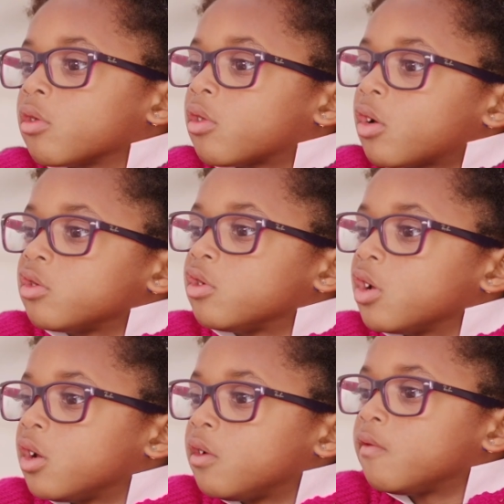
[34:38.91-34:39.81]
The
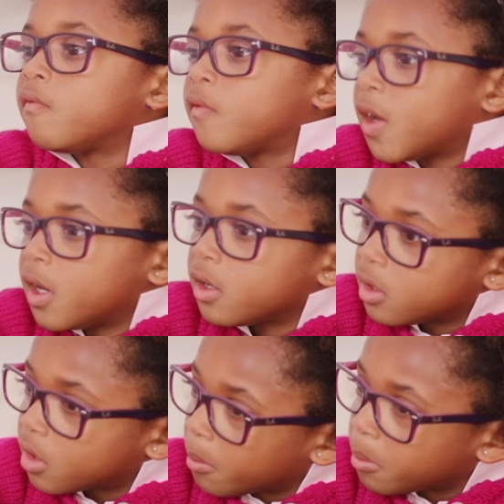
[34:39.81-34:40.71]
tin fit
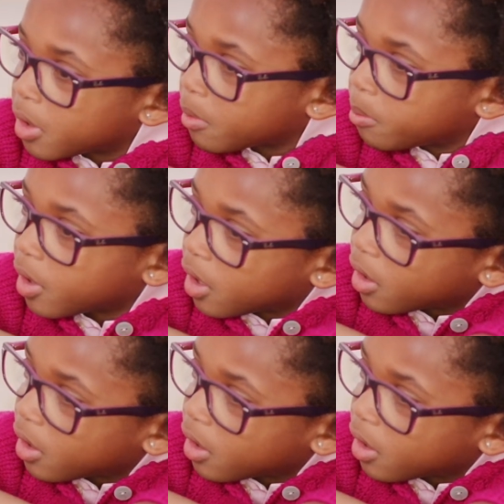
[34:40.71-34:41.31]
the big pig.